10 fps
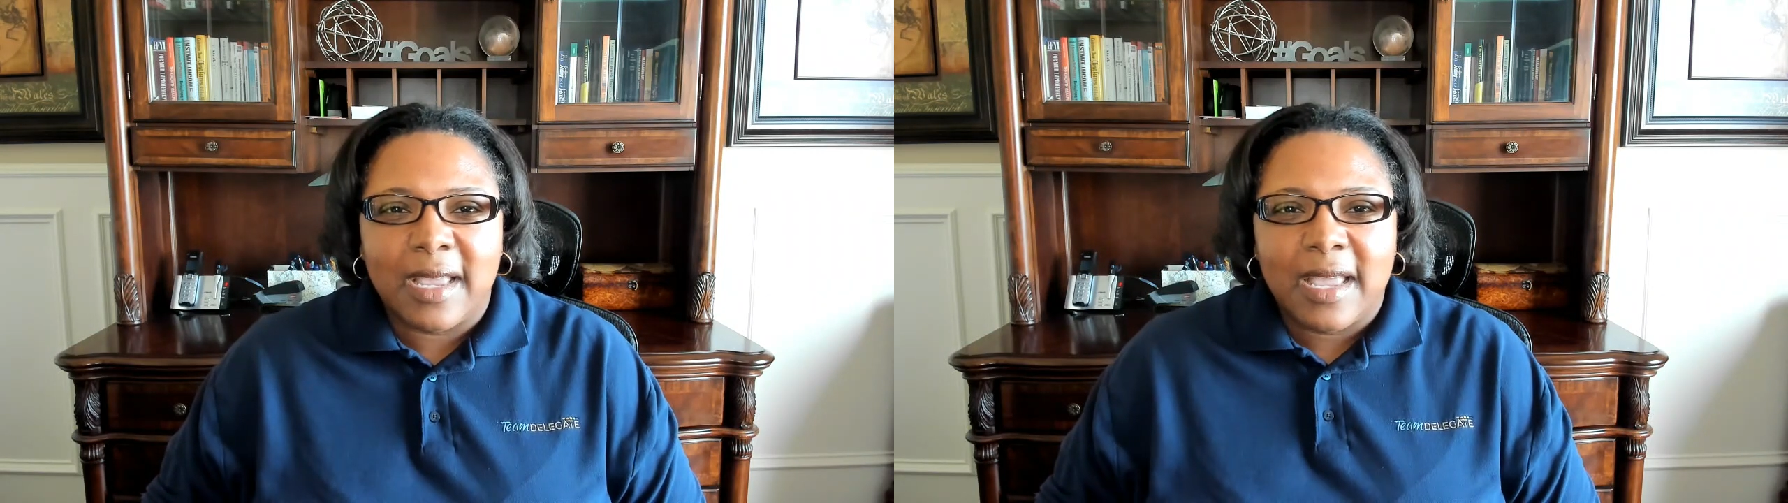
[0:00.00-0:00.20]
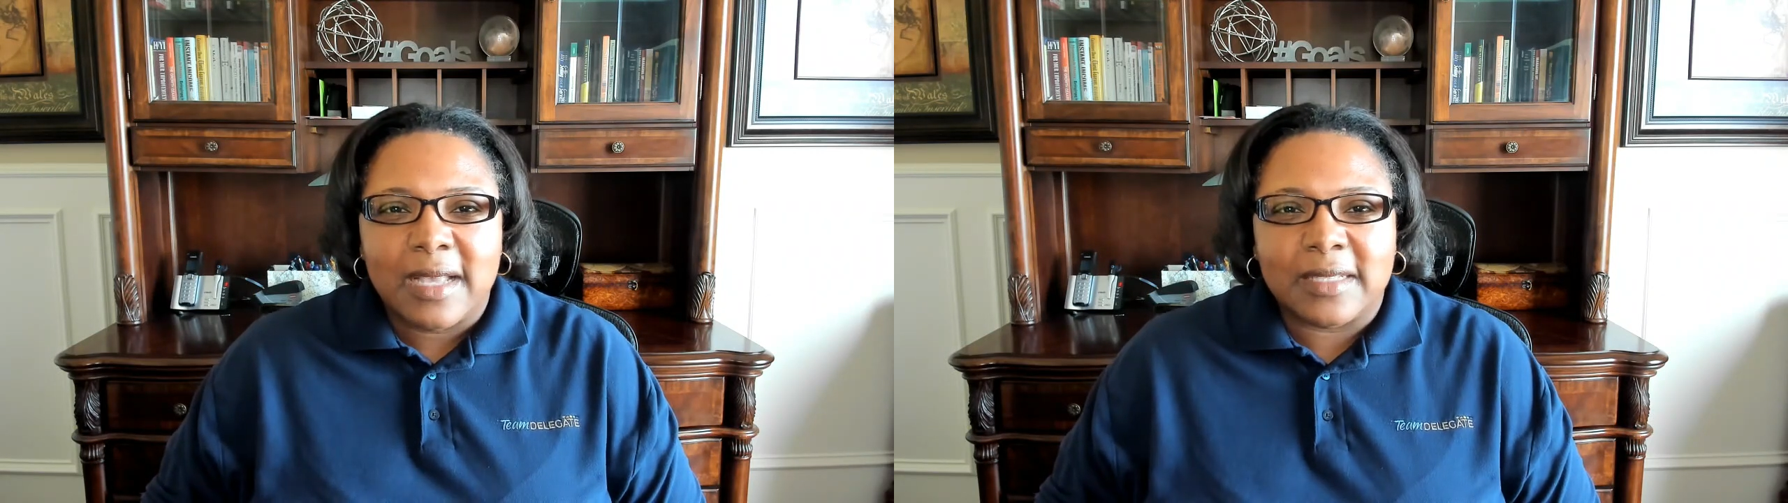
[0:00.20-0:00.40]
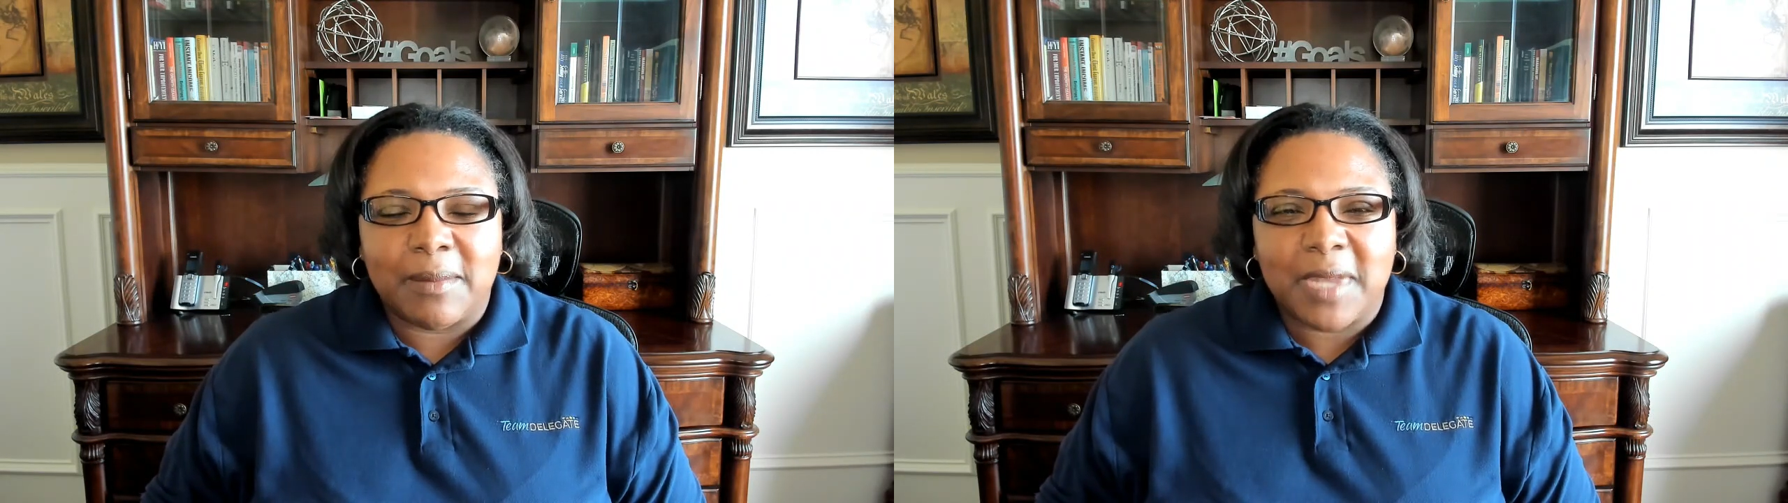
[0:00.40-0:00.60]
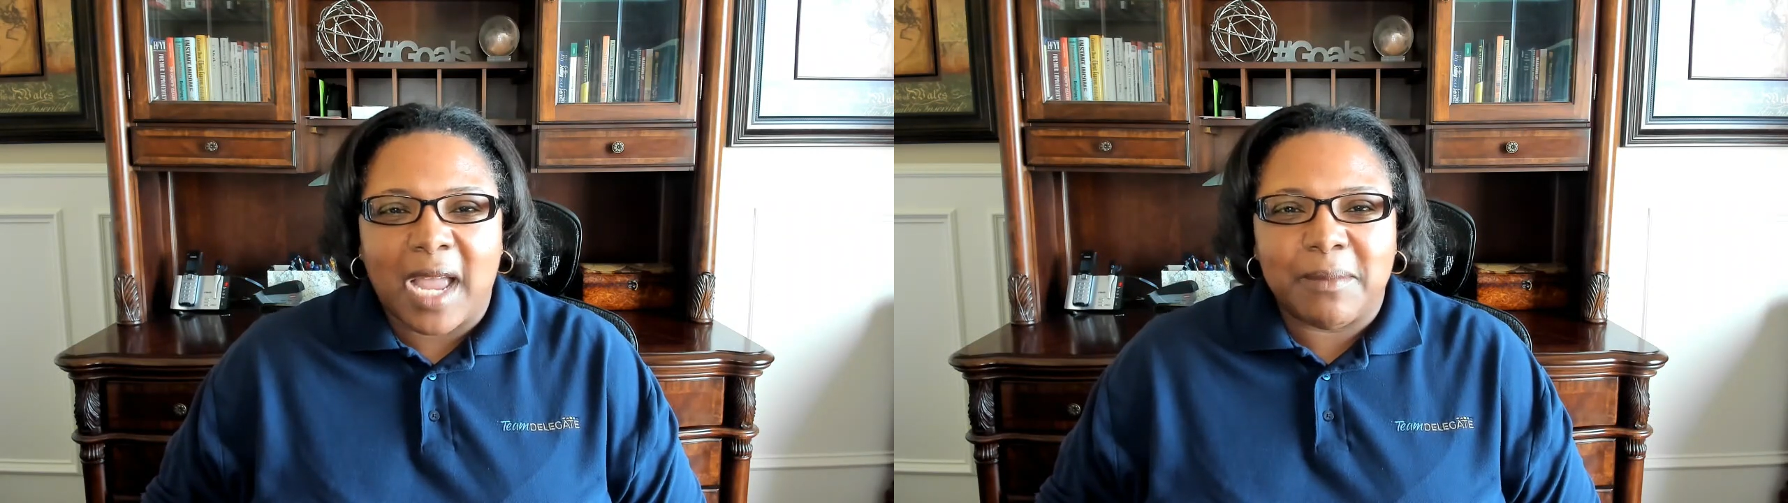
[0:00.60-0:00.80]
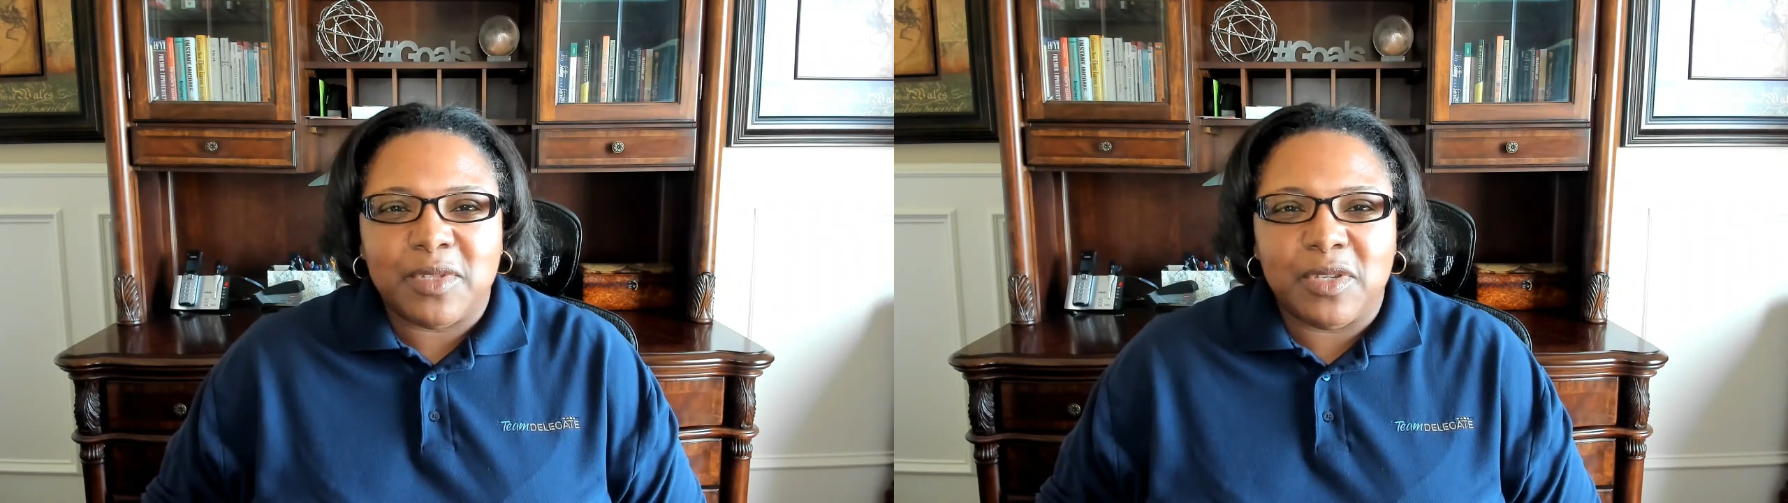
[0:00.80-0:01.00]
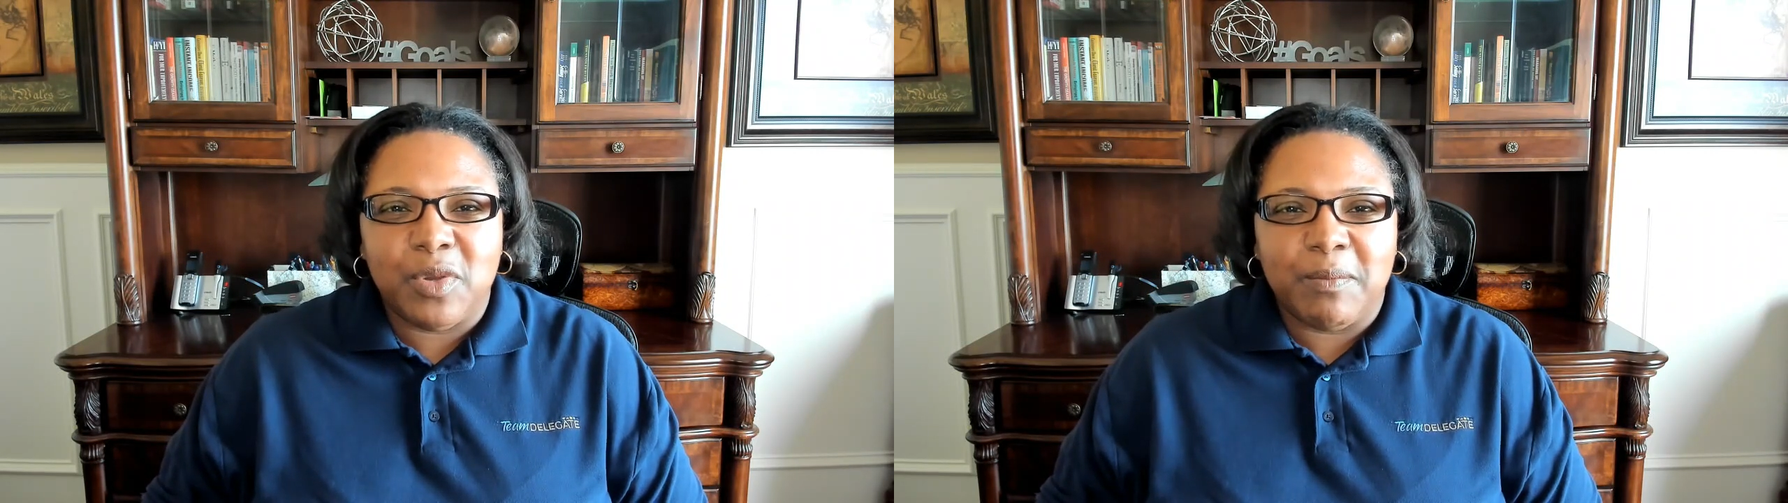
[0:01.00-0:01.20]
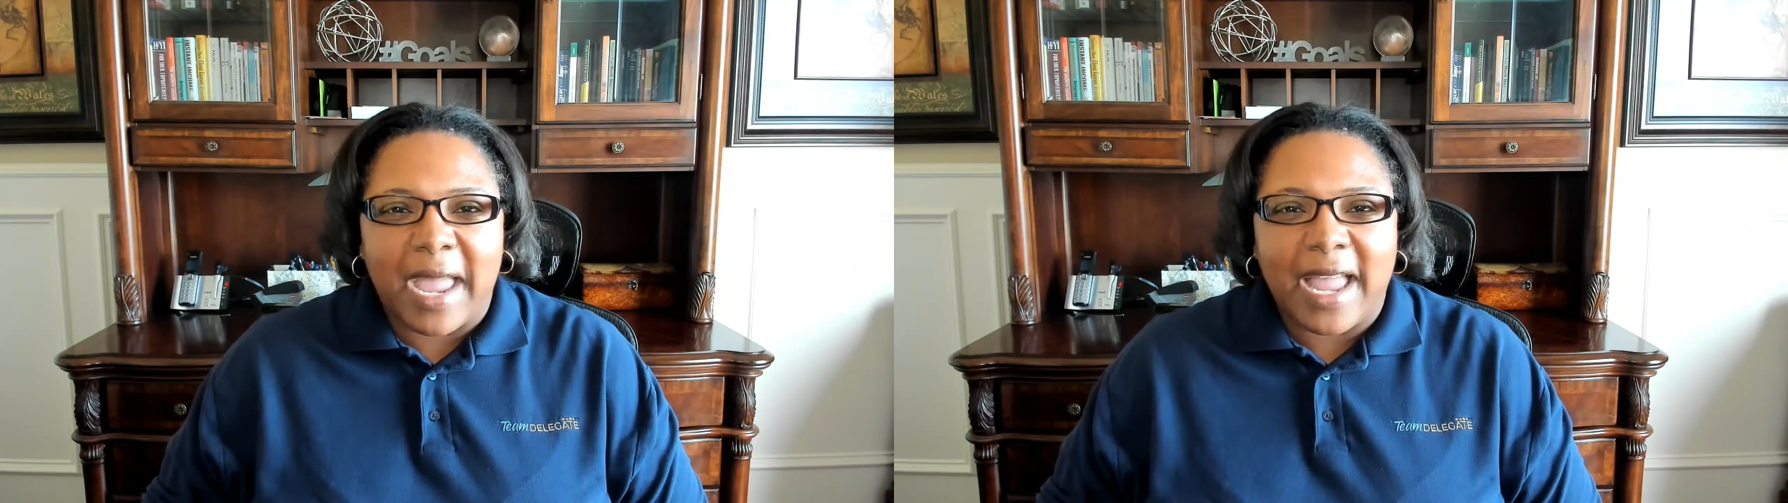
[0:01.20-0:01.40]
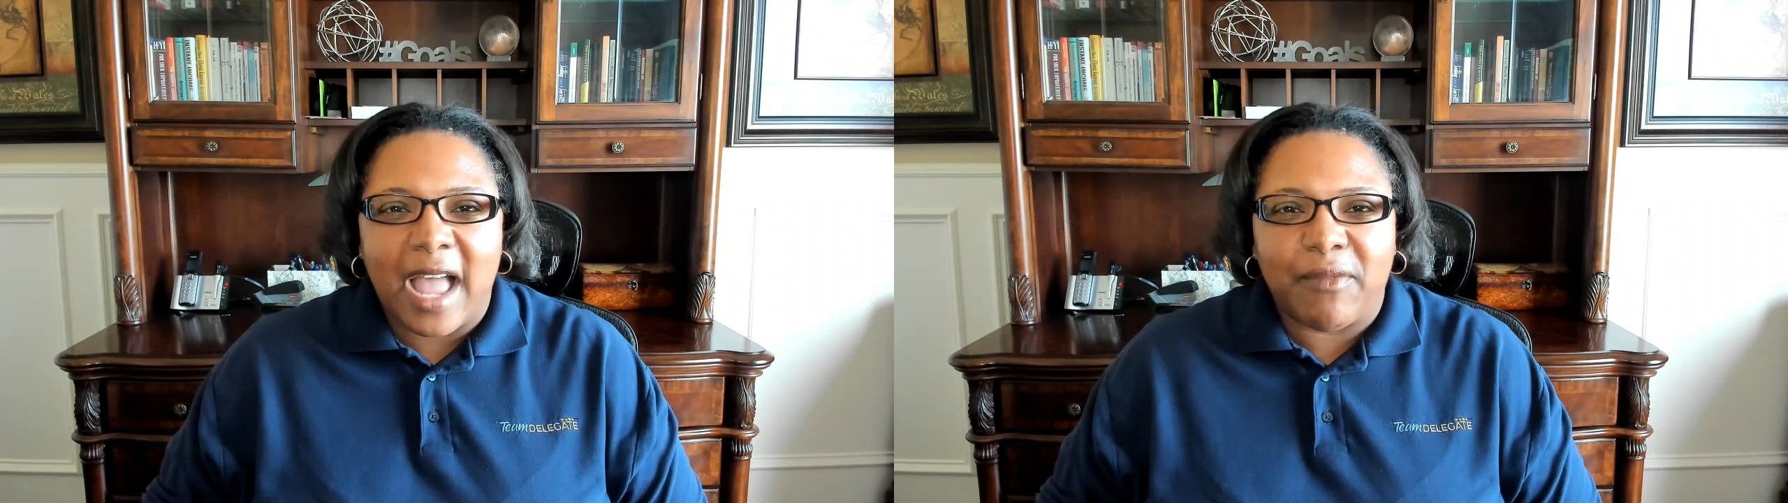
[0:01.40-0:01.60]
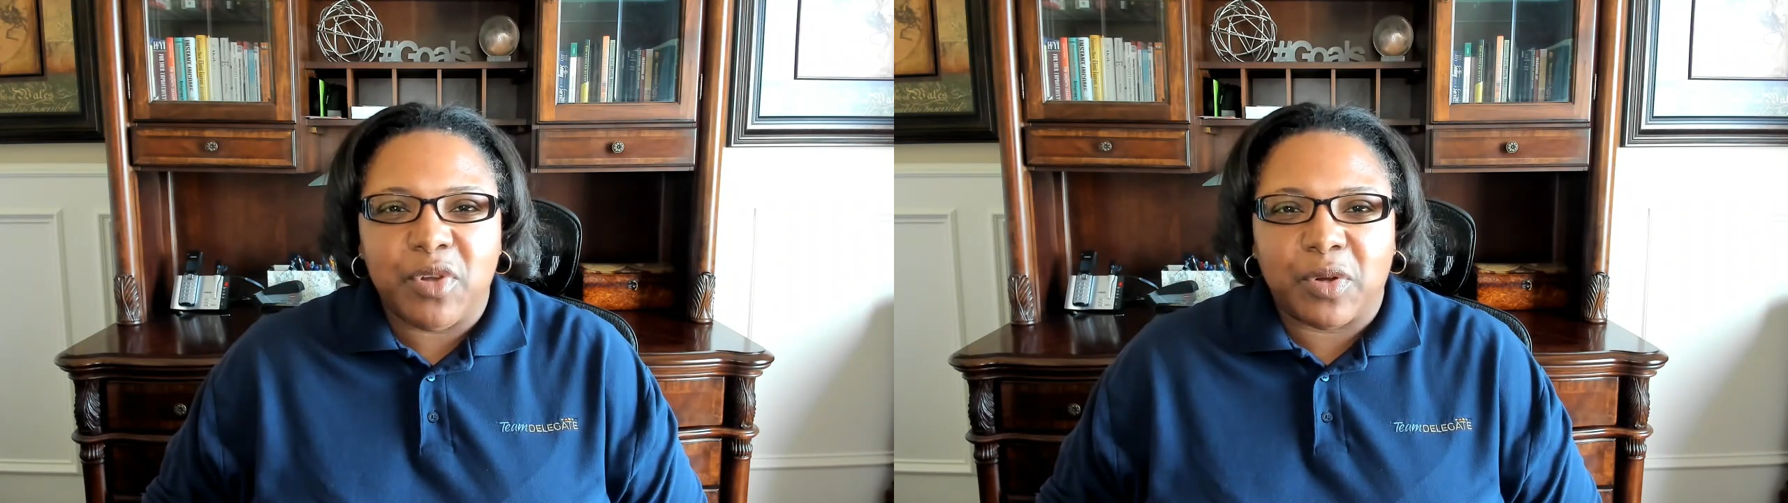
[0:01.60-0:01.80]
sometimes you may have